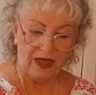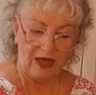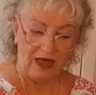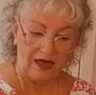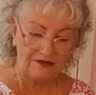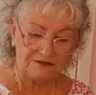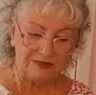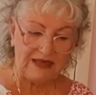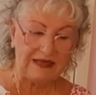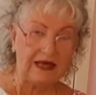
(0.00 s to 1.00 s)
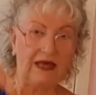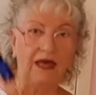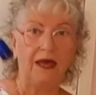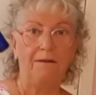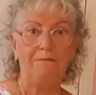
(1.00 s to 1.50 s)
how to make
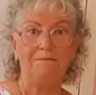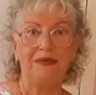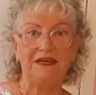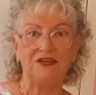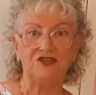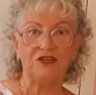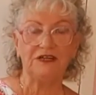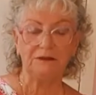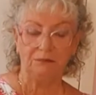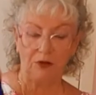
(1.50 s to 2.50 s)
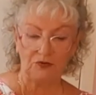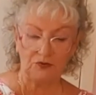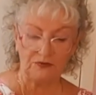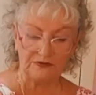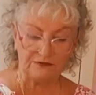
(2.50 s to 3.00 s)
miniature little
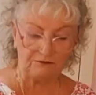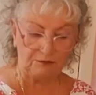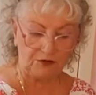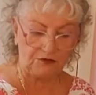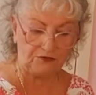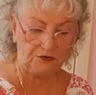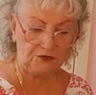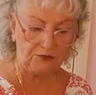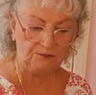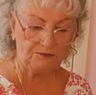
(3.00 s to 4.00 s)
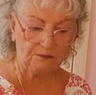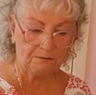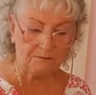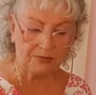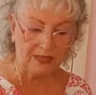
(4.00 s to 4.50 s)
bottles of perfume,
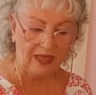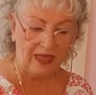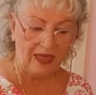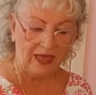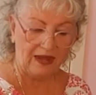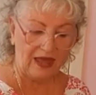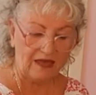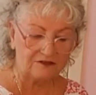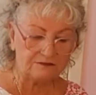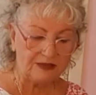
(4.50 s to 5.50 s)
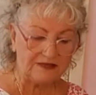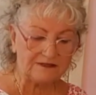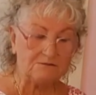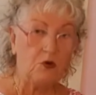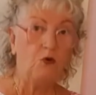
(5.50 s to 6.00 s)
and how to make
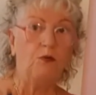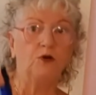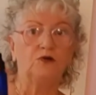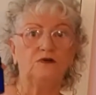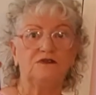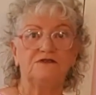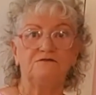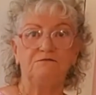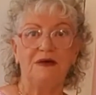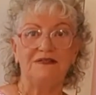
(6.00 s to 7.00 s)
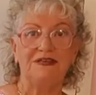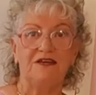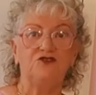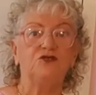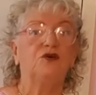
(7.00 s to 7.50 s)
small bottles of
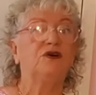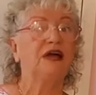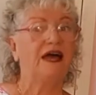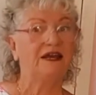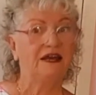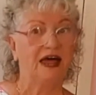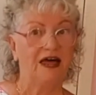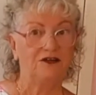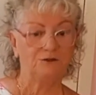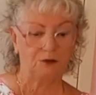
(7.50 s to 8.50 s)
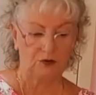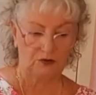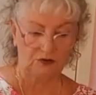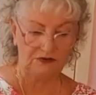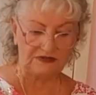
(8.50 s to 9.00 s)
massage oil and large
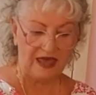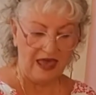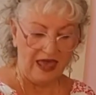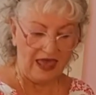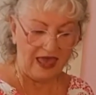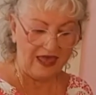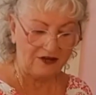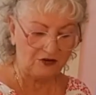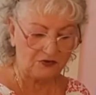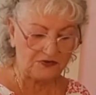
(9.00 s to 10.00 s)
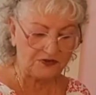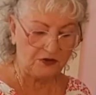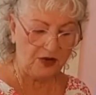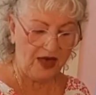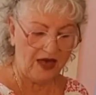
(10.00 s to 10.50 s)
bottles, and also
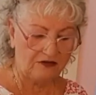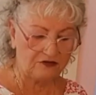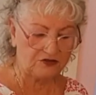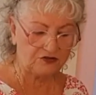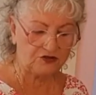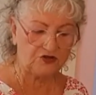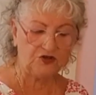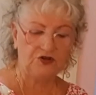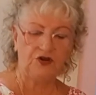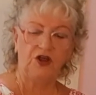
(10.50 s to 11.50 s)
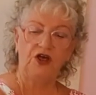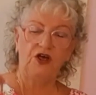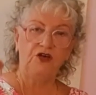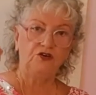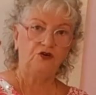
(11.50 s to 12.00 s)
how to turn
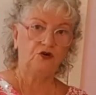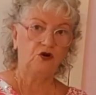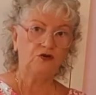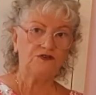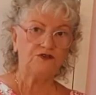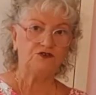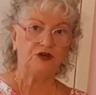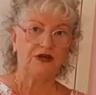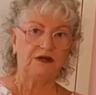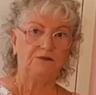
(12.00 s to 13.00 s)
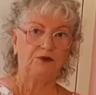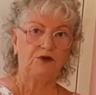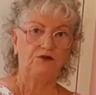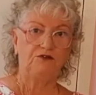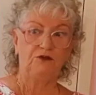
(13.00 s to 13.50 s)
your concentrated
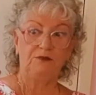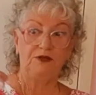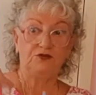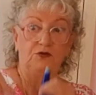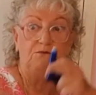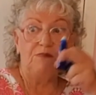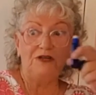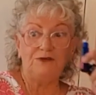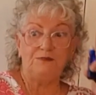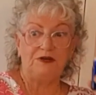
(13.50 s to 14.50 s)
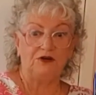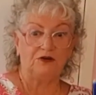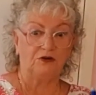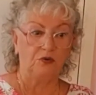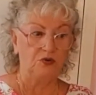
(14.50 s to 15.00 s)
perfume into a much bigger
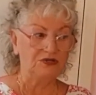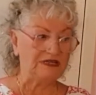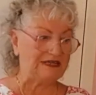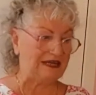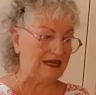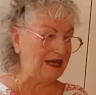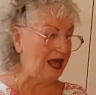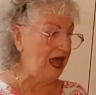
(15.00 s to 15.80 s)
quantity